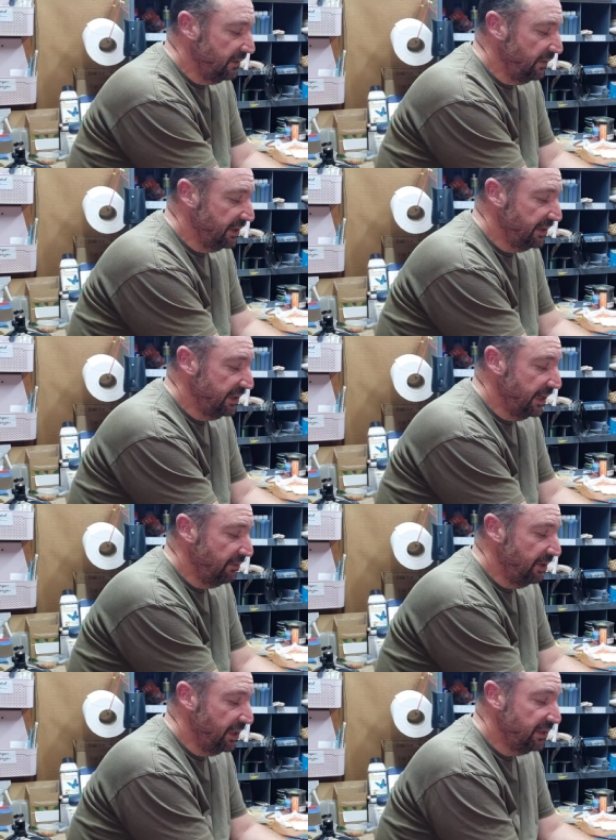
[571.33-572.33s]
actually fits
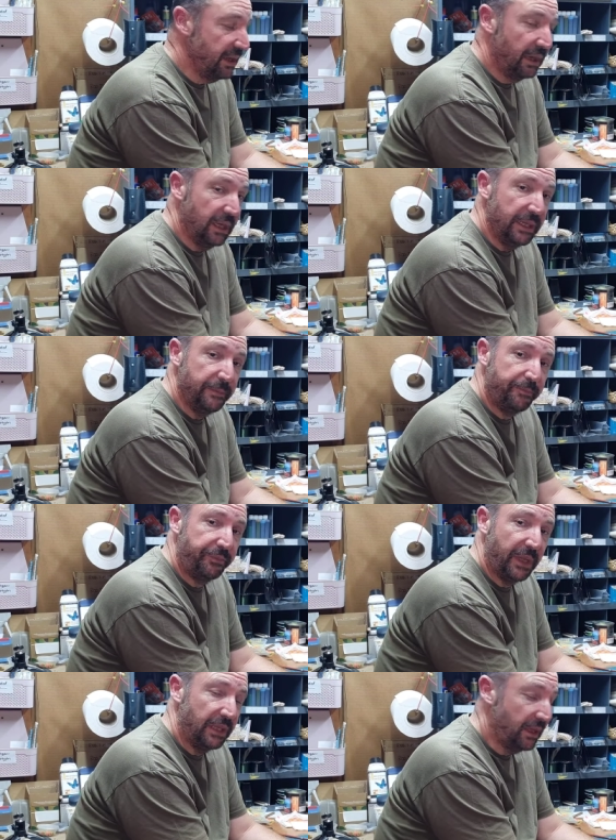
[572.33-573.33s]
in there really snugly.
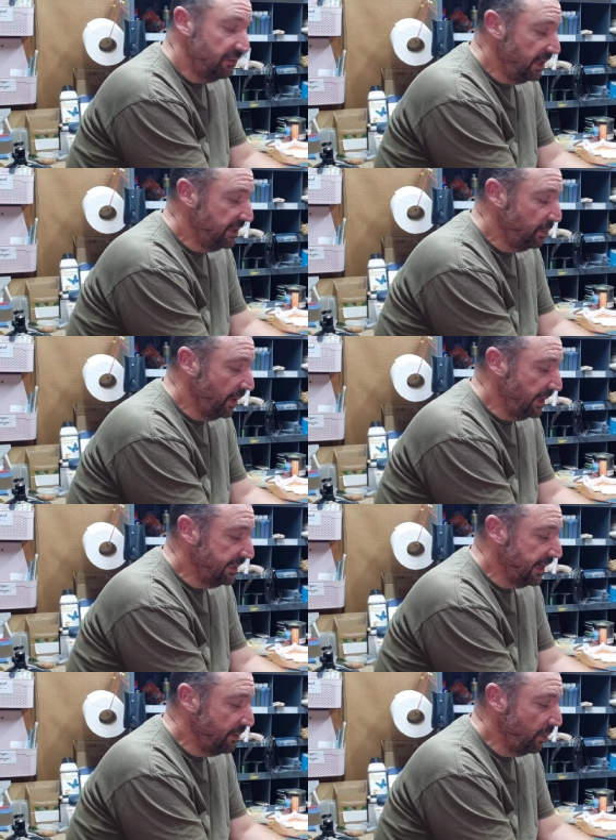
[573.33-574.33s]
I don't need to
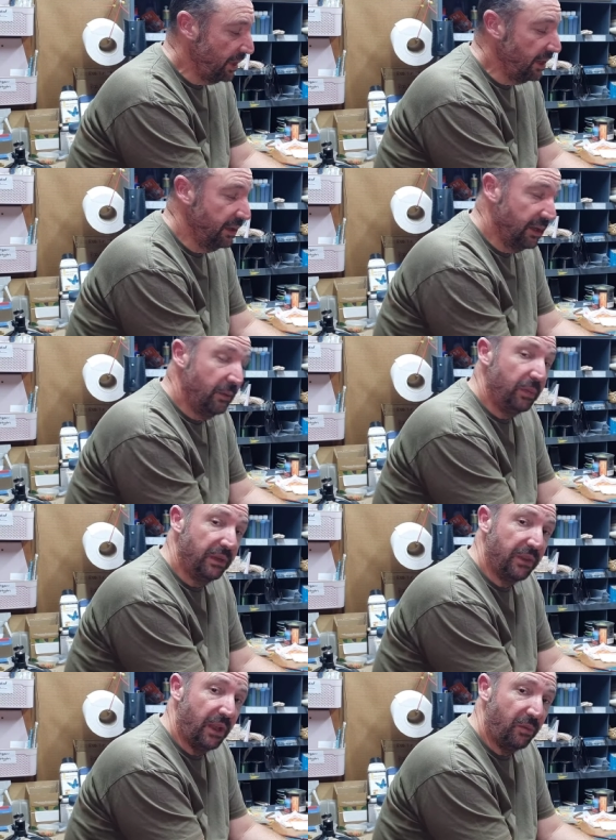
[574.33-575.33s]
put any tape on it,
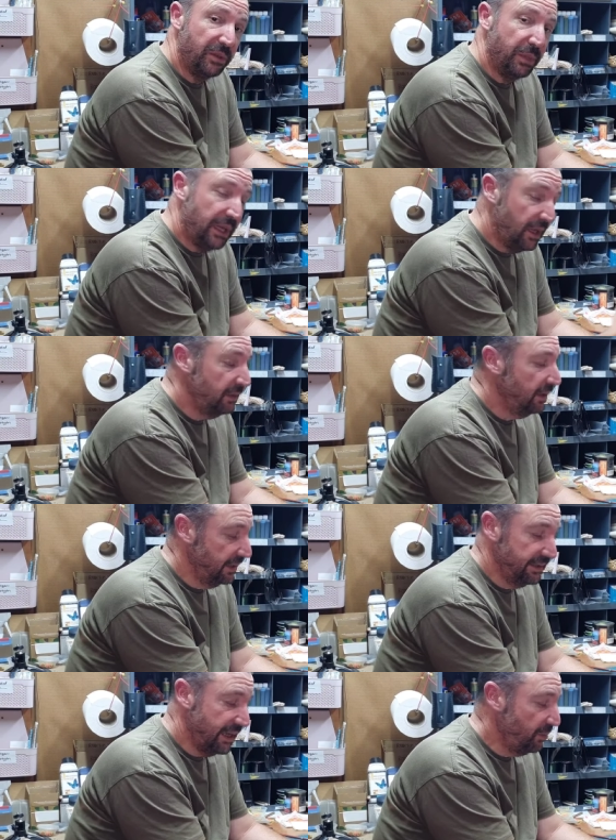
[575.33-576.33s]
but if the hole was bigger,
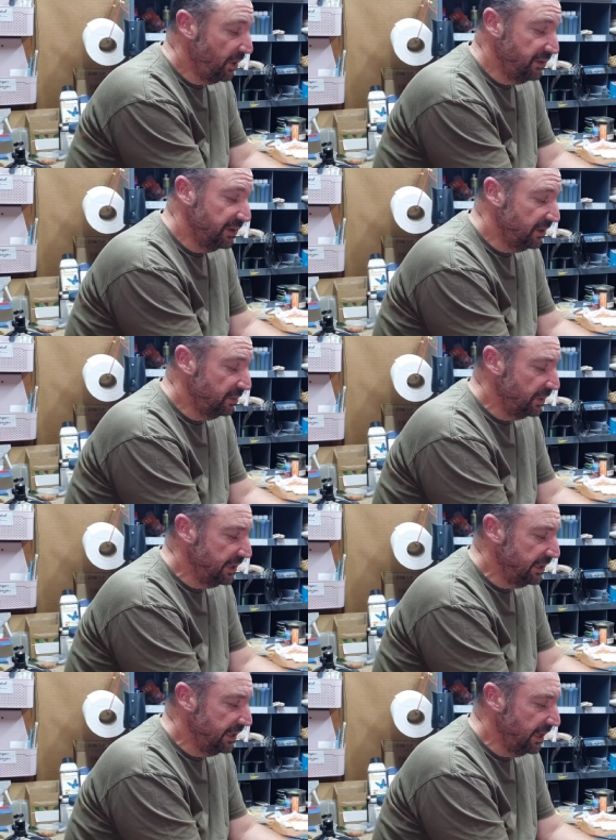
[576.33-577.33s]
same process as
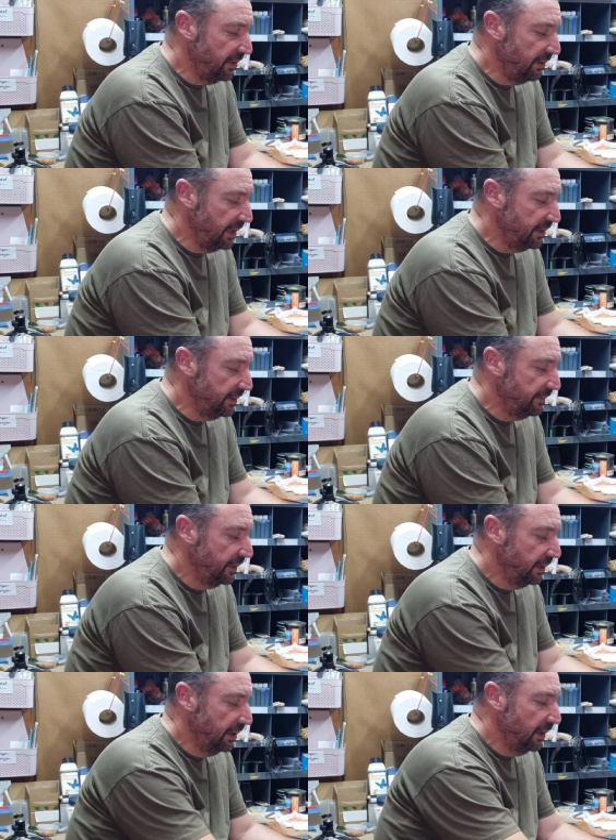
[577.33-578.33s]
we did the other end.
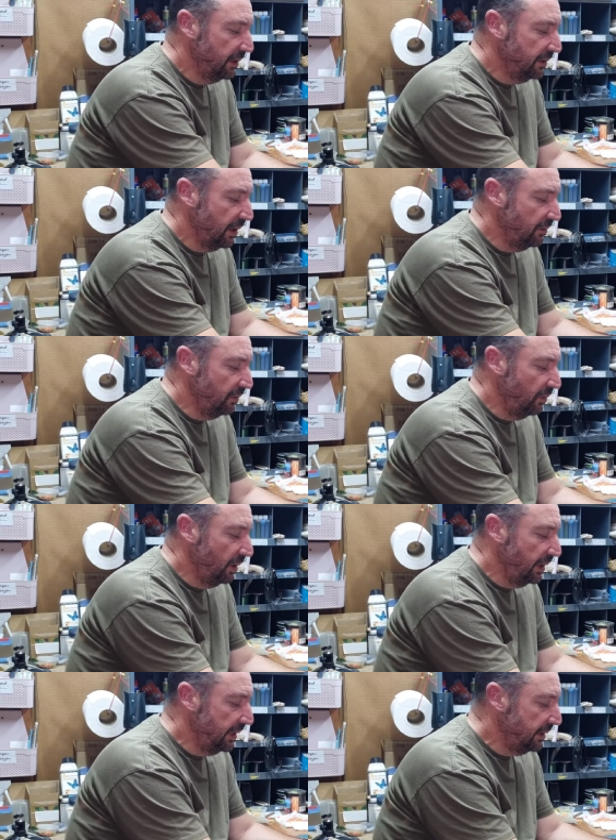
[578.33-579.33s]
So
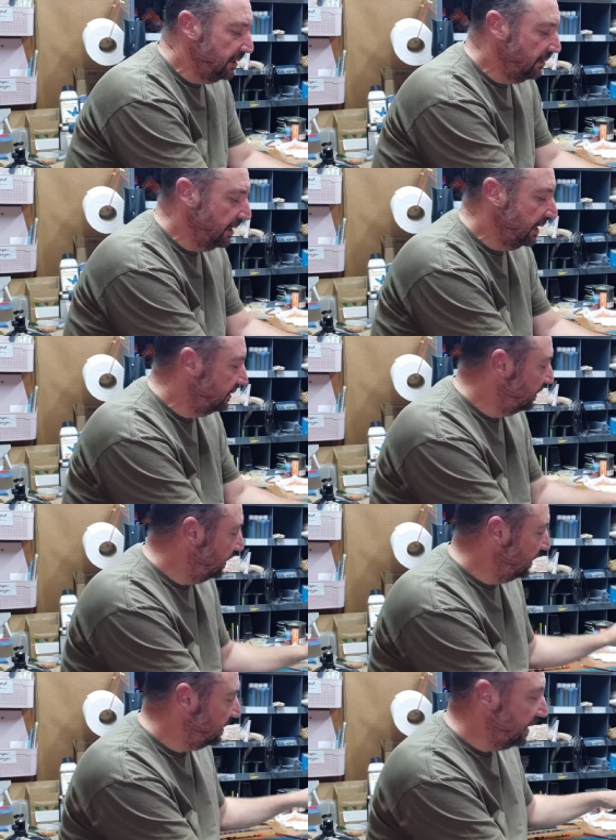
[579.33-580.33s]
all I need to do
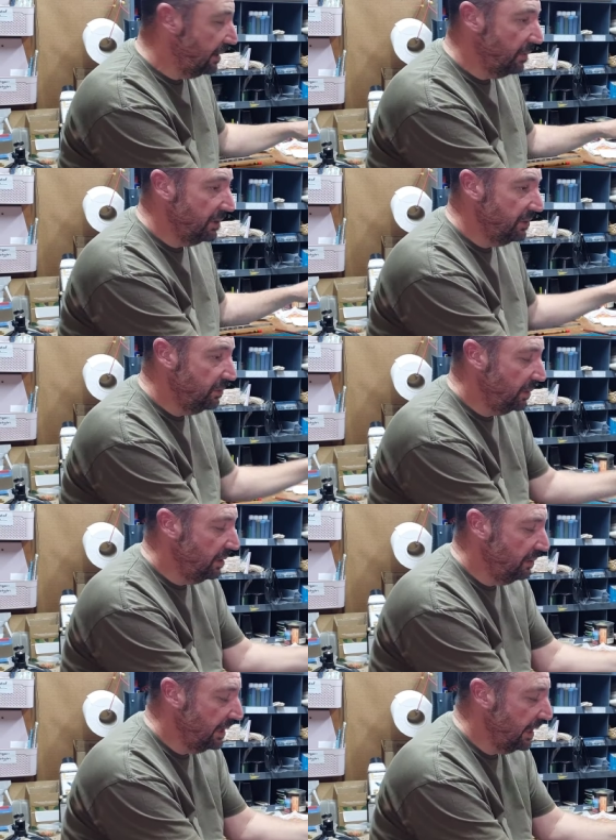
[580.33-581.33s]
then is take my
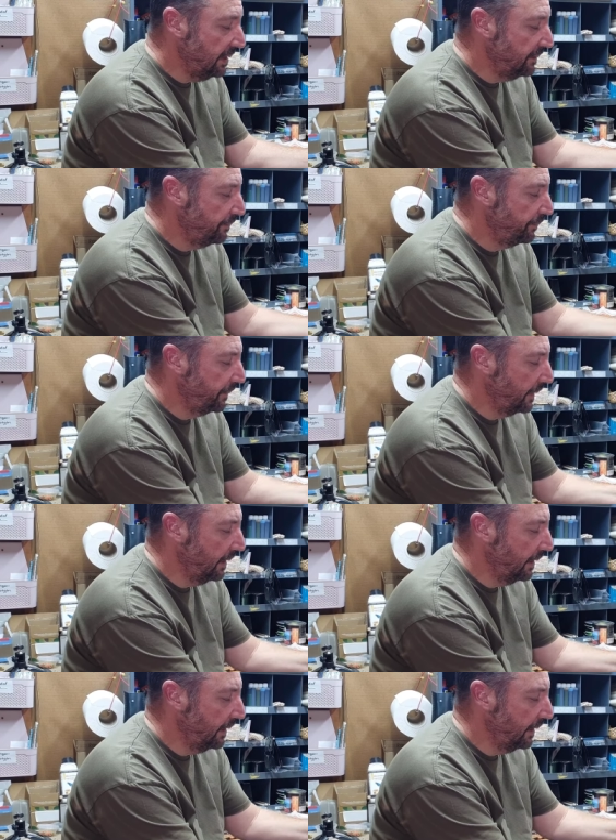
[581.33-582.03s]
super glue again,